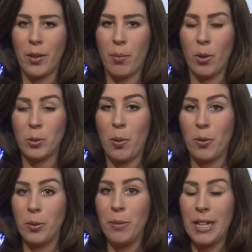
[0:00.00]
the
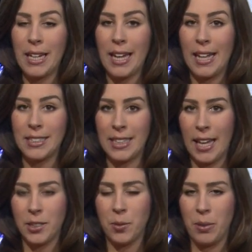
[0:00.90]
postponed meeting has
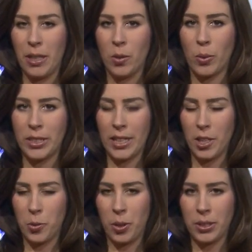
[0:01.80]
yet to be
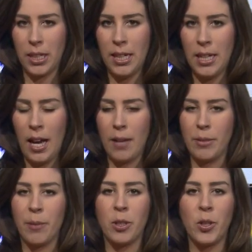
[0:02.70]
rescheduled. I'm
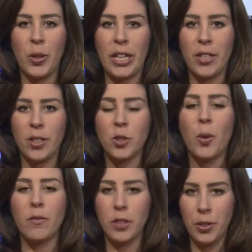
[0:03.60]
Kim Kalunian,
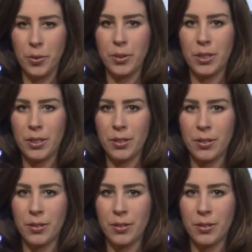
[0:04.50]
12 News.